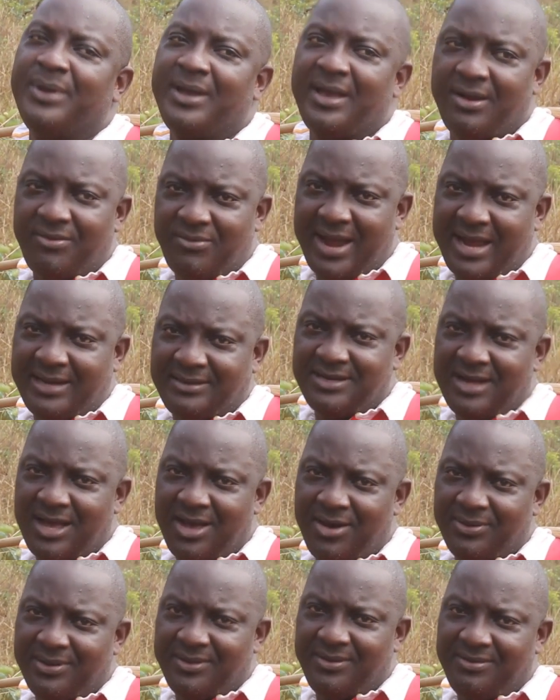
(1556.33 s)
We are right
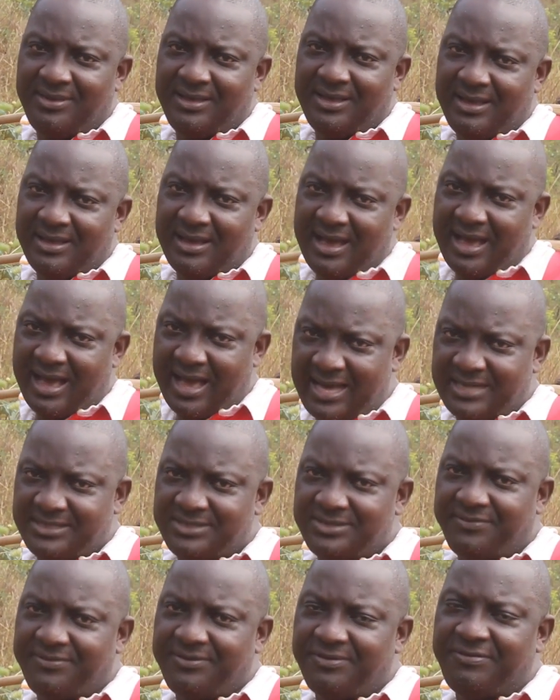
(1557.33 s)
now in the
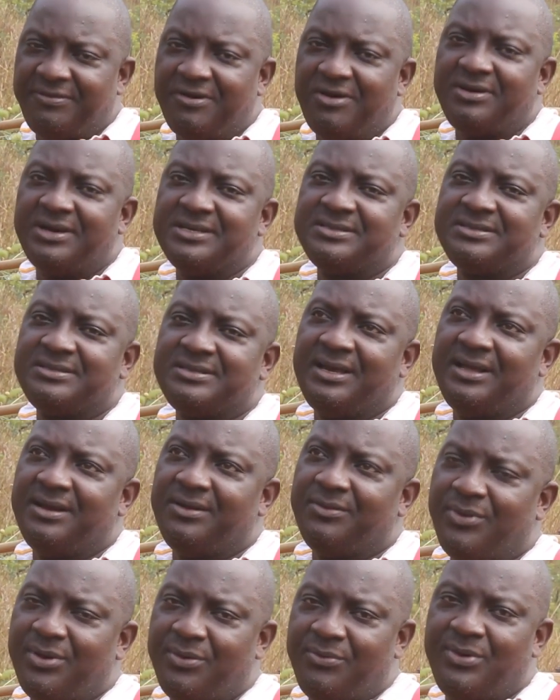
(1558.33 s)
heart of the forest,
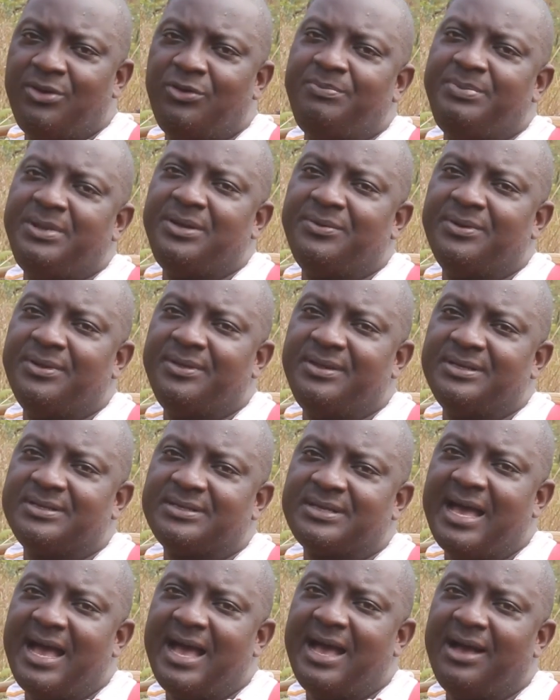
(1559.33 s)
and we will be with
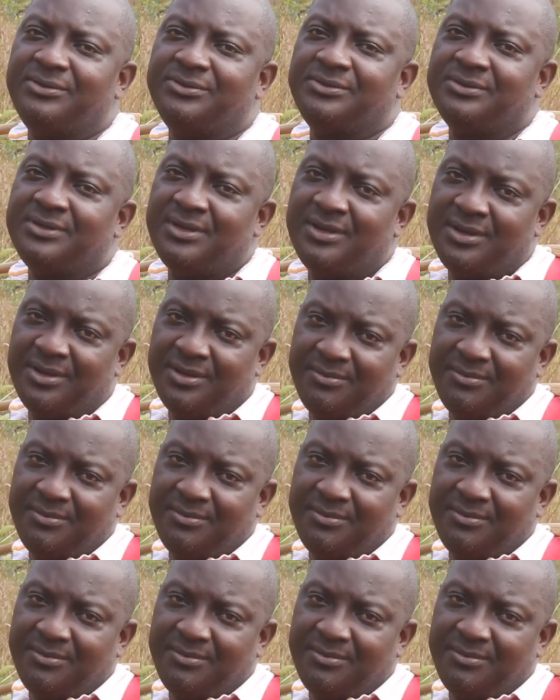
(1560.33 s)
this cow. Okay.